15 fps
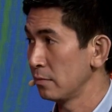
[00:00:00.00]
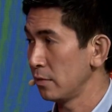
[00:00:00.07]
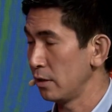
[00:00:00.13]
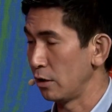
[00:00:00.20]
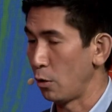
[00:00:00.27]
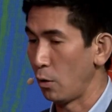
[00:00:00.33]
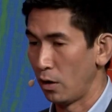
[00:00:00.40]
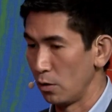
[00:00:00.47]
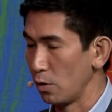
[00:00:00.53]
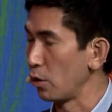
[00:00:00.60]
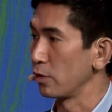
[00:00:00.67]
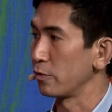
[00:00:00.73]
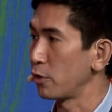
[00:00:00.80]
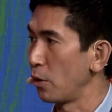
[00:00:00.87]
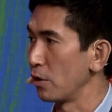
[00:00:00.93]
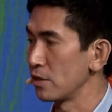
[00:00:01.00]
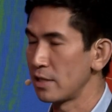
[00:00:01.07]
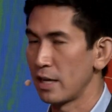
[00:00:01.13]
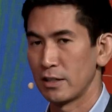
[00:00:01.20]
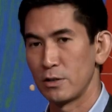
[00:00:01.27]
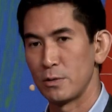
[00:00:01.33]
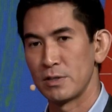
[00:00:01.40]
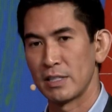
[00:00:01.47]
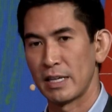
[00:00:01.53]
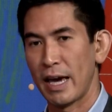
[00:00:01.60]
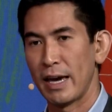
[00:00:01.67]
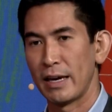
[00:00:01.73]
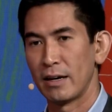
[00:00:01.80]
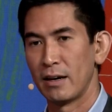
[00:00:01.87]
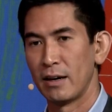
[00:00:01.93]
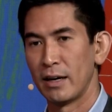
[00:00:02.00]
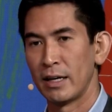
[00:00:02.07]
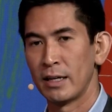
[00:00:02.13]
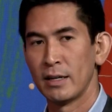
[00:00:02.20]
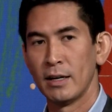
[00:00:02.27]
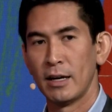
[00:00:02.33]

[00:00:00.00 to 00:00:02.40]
you know, a lot of content using AI